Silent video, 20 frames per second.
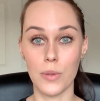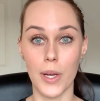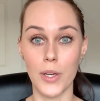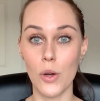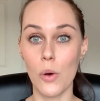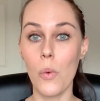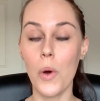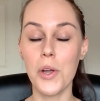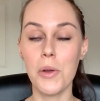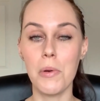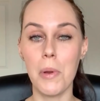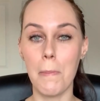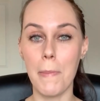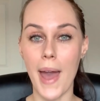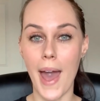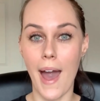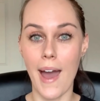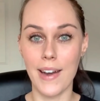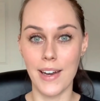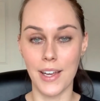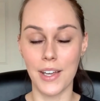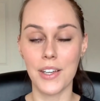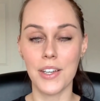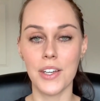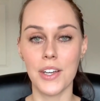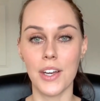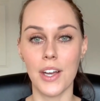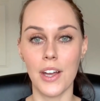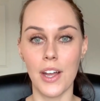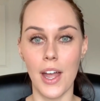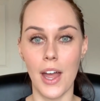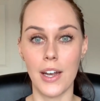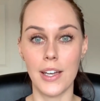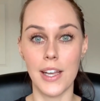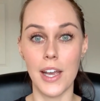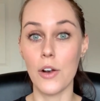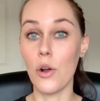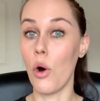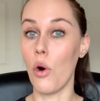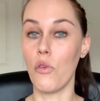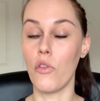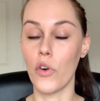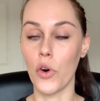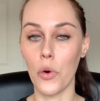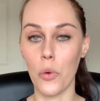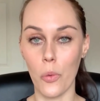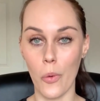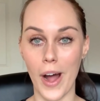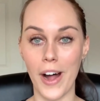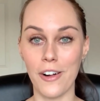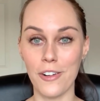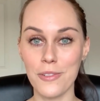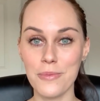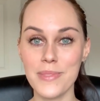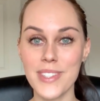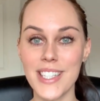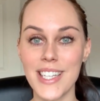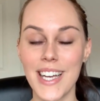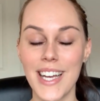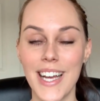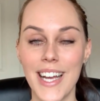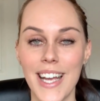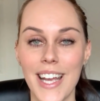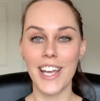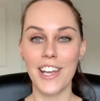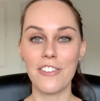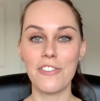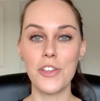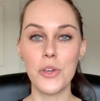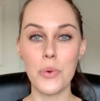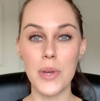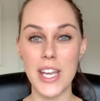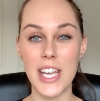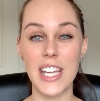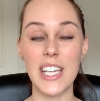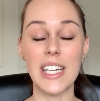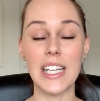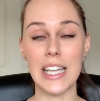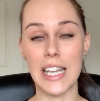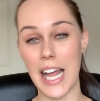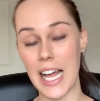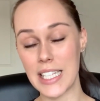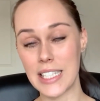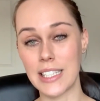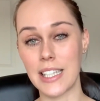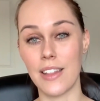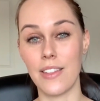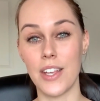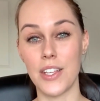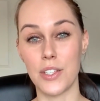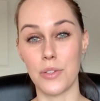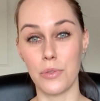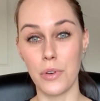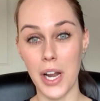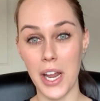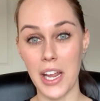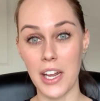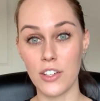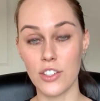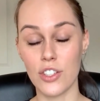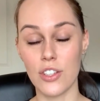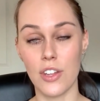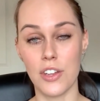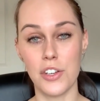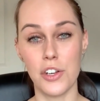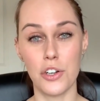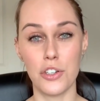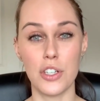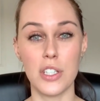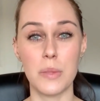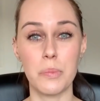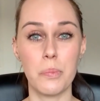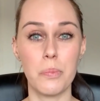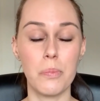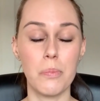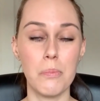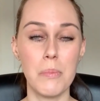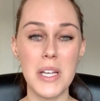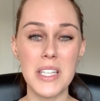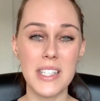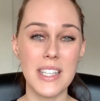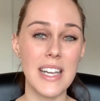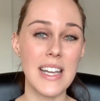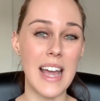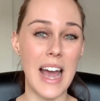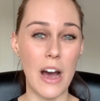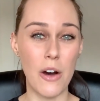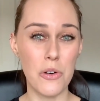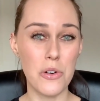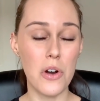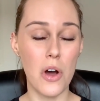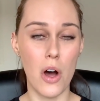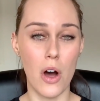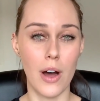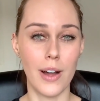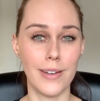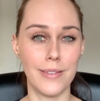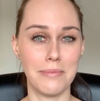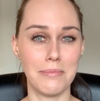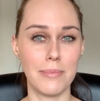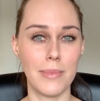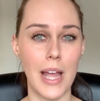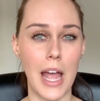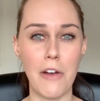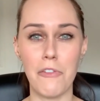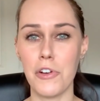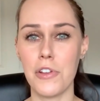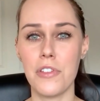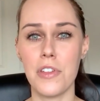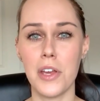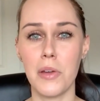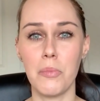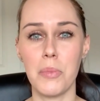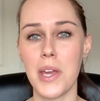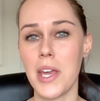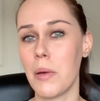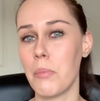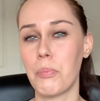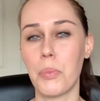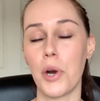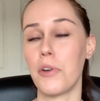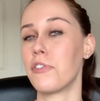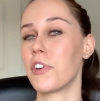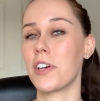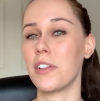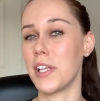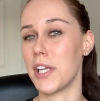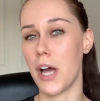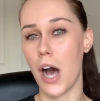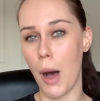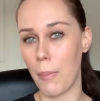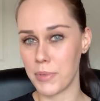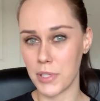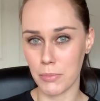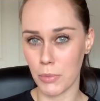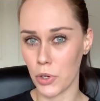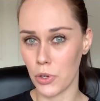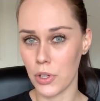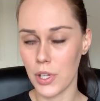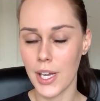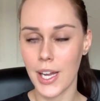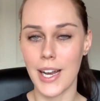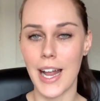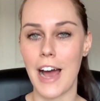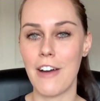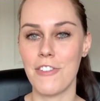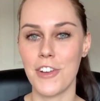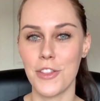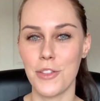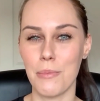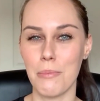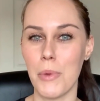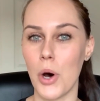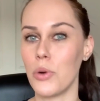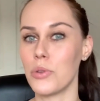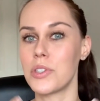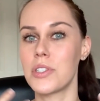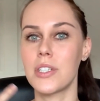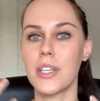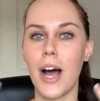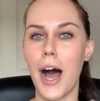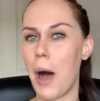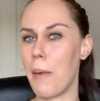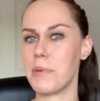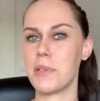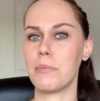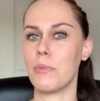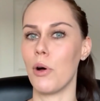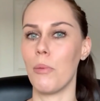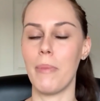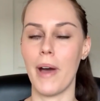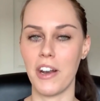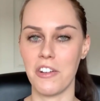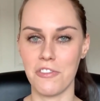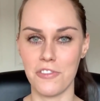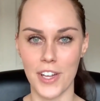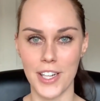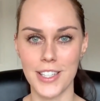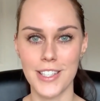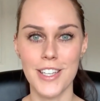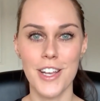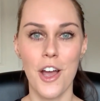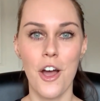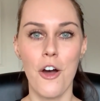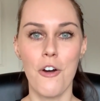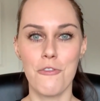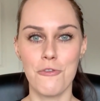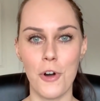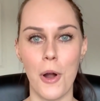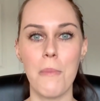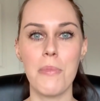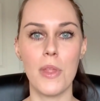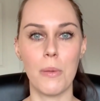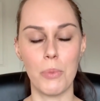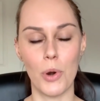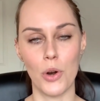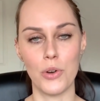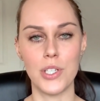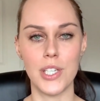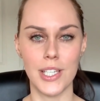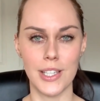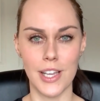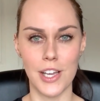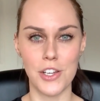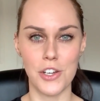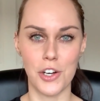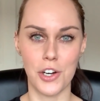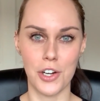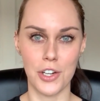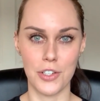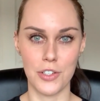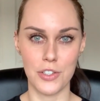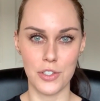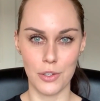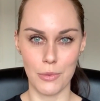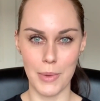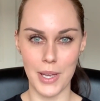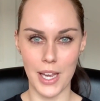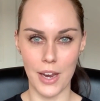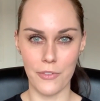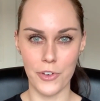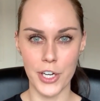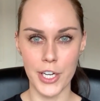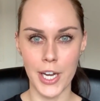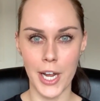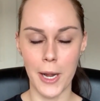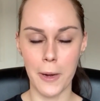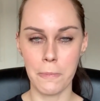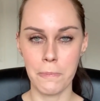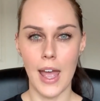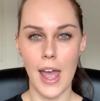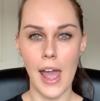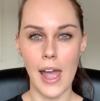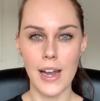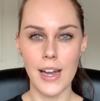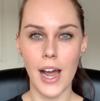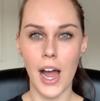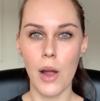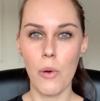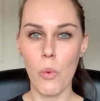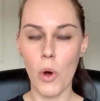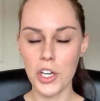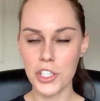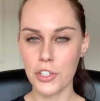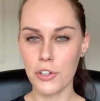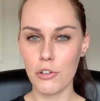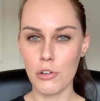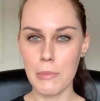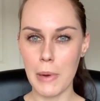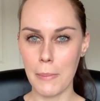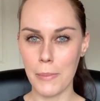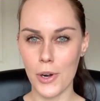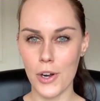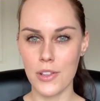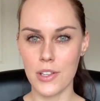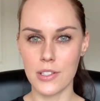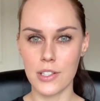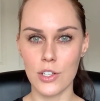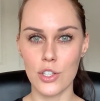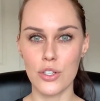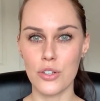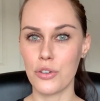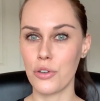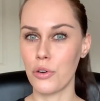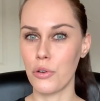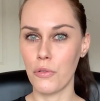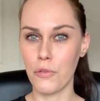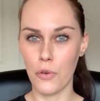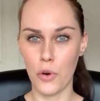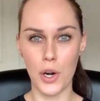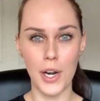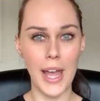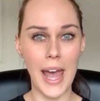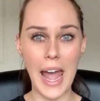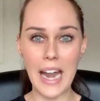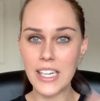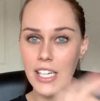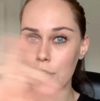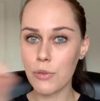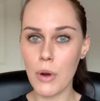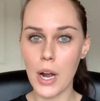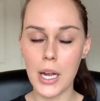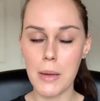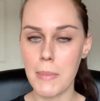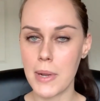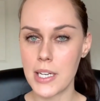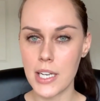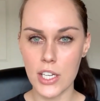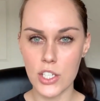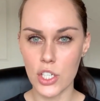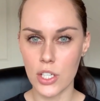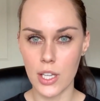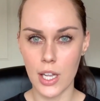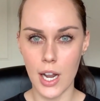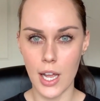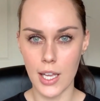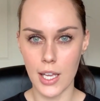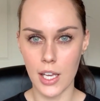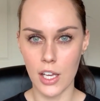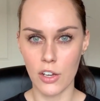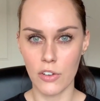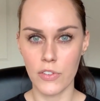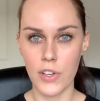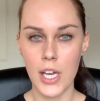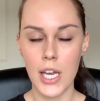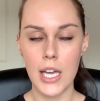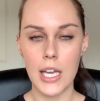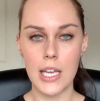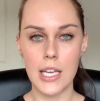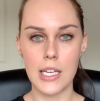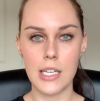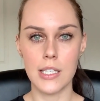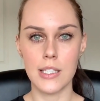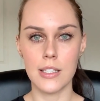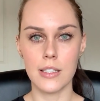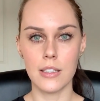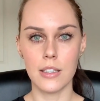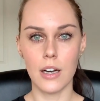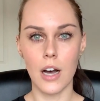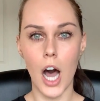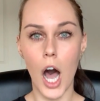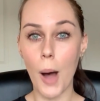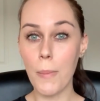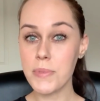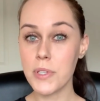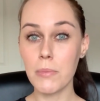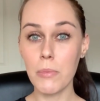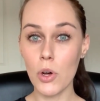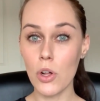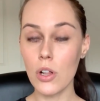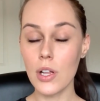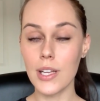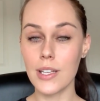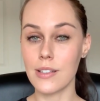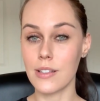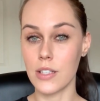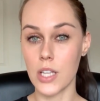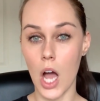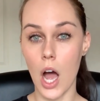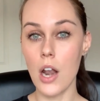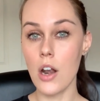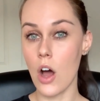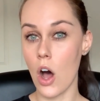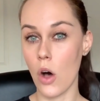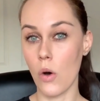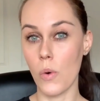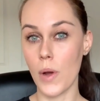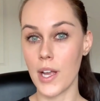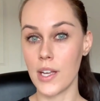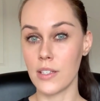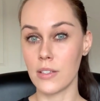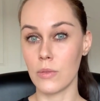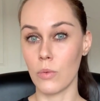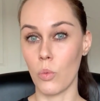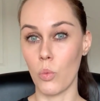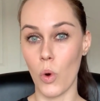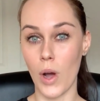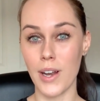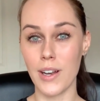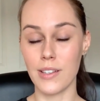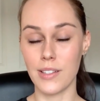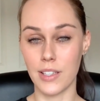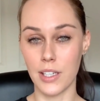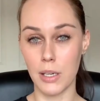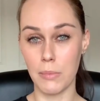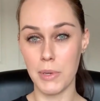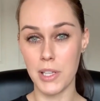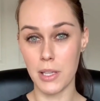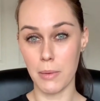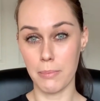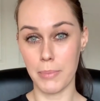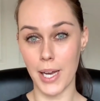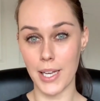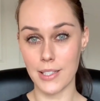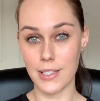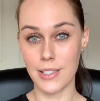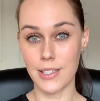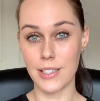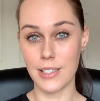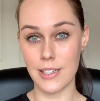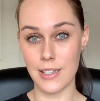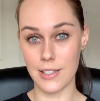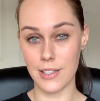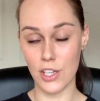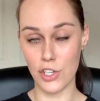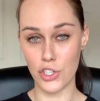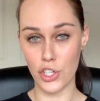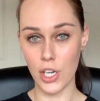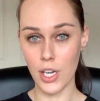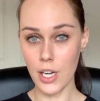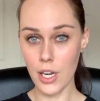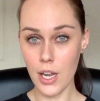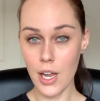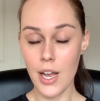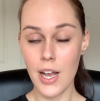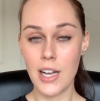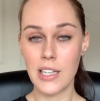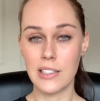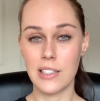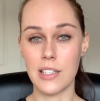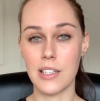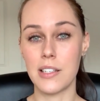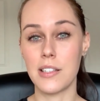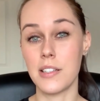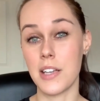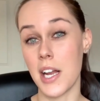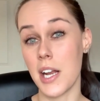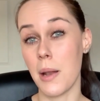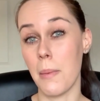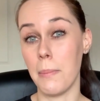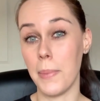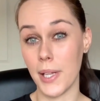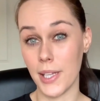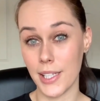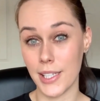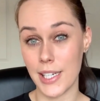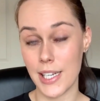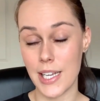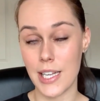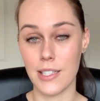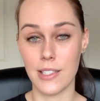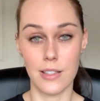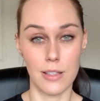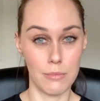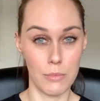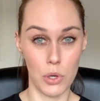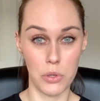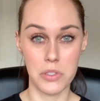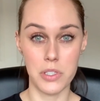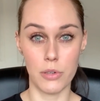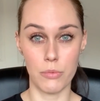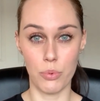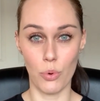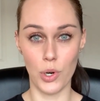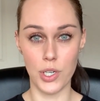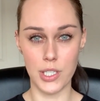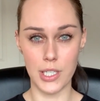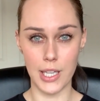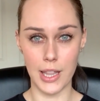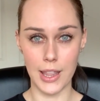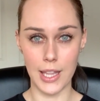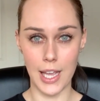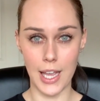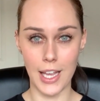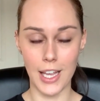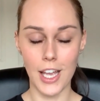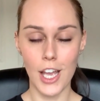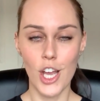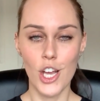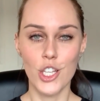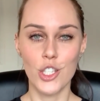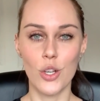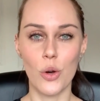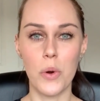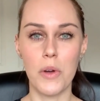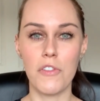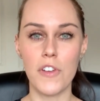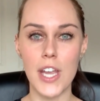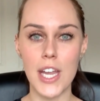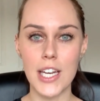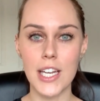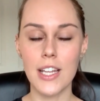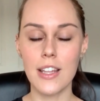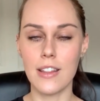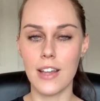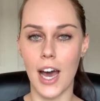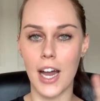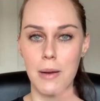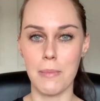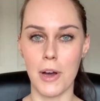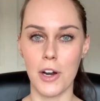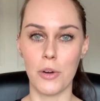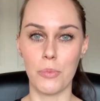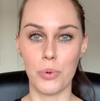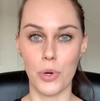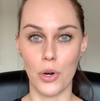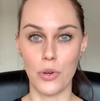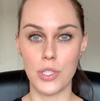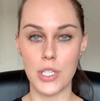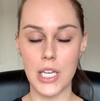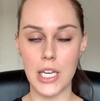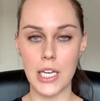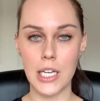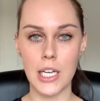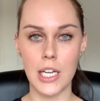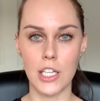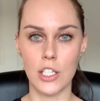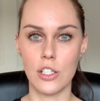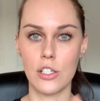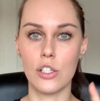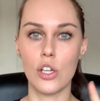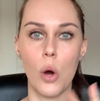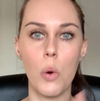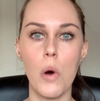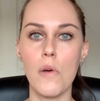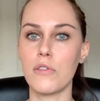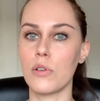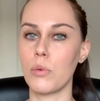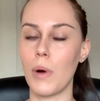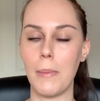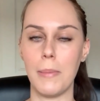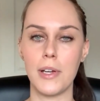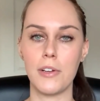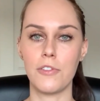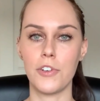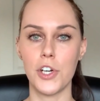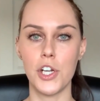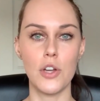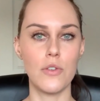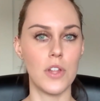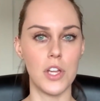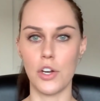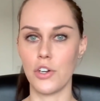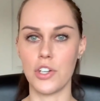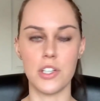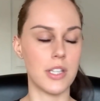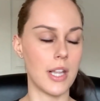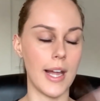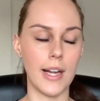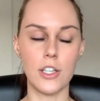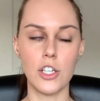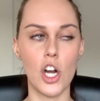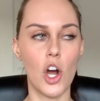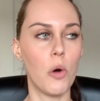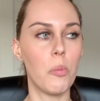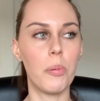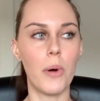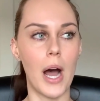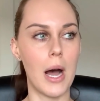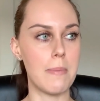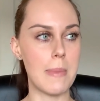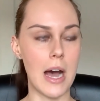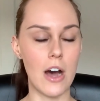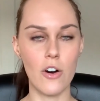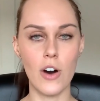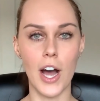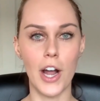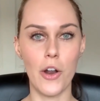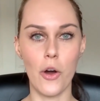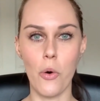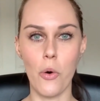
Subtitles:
So I don't want you to panic and get overwhelmed. If you eat less than this range, then you're just missing out on everything being perfectly optimal and having the most optimal benefits from the protein that you're consuming every day. And I want you to remember, and this is true for any recommendation that I give, is optimal is not always what is going to be the best decision. Sustainability is the most important thing. So if eating that amount of protein is so overwhelming for you that you're just like, nope, I'm out.